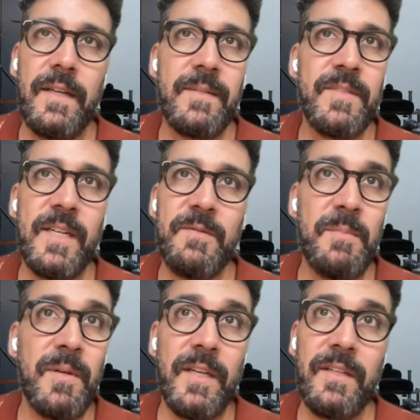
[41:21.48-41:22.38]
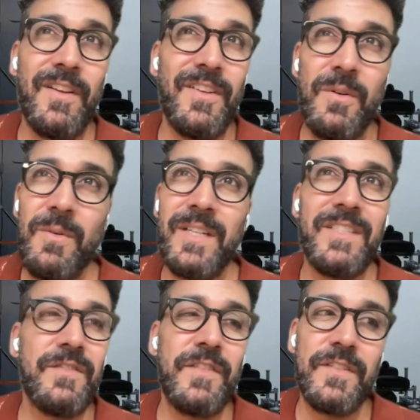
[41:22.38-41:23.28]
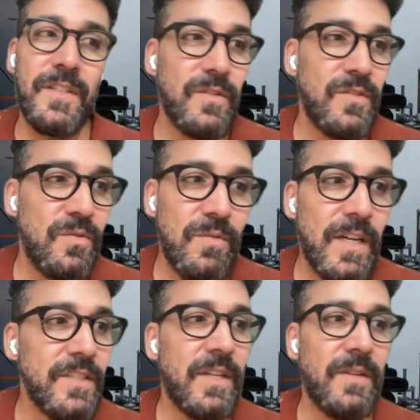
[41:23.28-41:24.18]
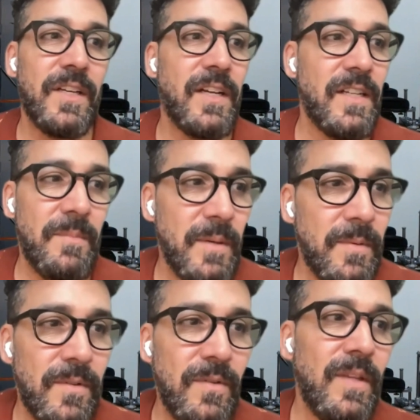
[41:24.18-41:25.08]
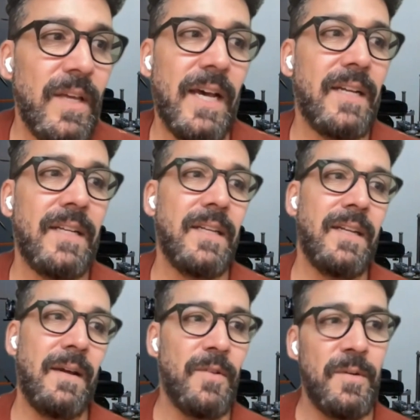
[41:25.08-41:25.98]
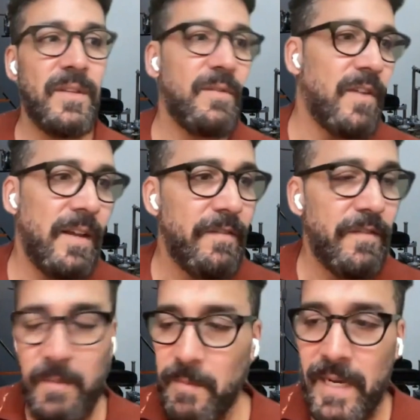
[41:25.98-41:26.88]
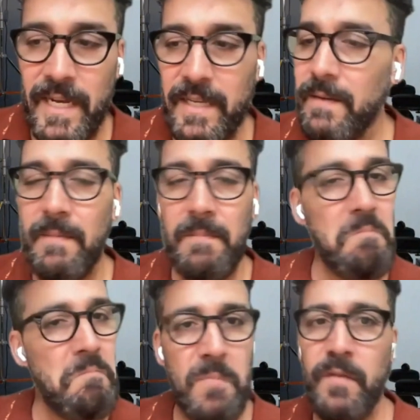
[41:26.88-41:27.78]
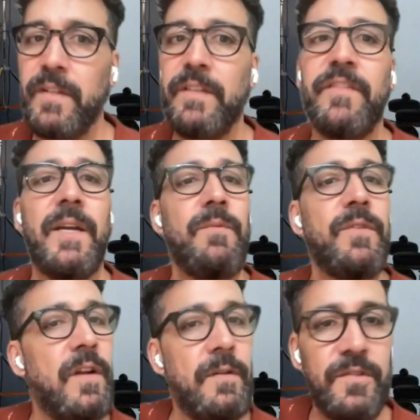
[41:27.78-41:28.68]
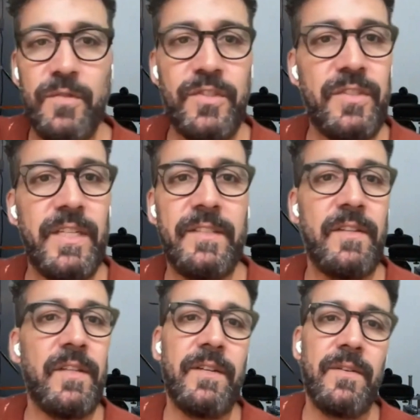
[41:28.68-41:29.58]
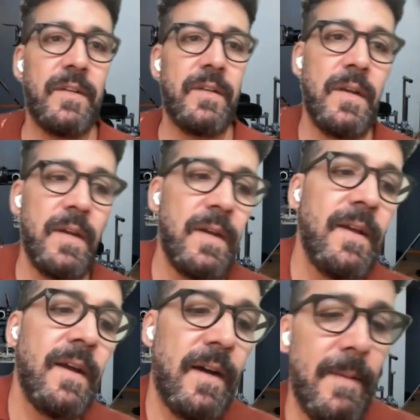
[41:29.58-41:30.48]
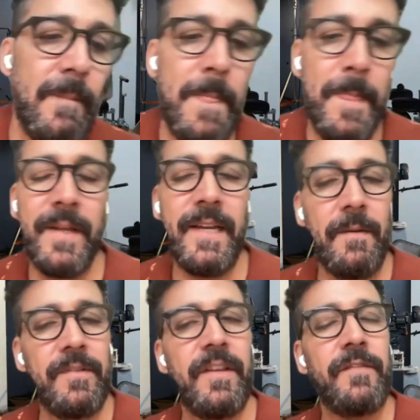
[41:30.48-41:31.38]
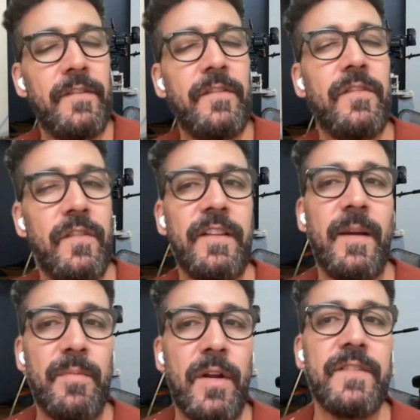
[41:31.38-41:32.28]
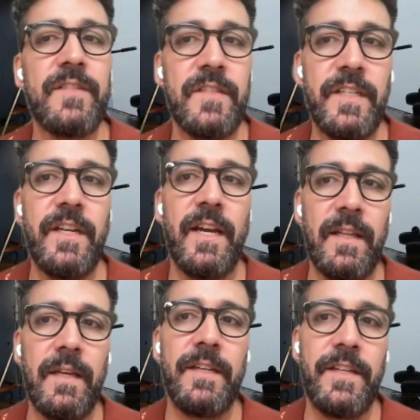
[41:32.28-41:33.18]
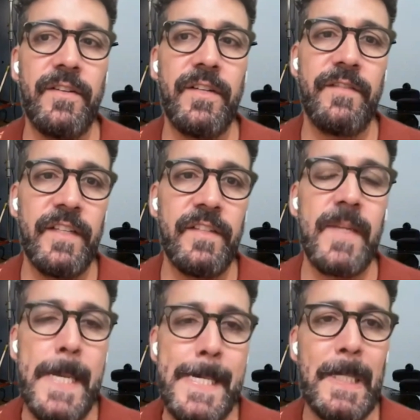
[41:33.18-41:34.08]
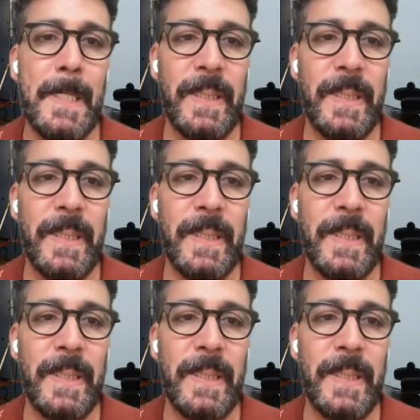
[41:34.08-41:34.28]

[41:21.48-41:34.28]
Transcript: uh, sometimes people are like, no, you know what? It just feels a little too rushed. I don't think I'm going to be able to do that. And, and I want to be in the right frame of mind. Perfectly fine. We can always switch your date to later on. Um, but yeah, I would definitely start that process a, a year in advance.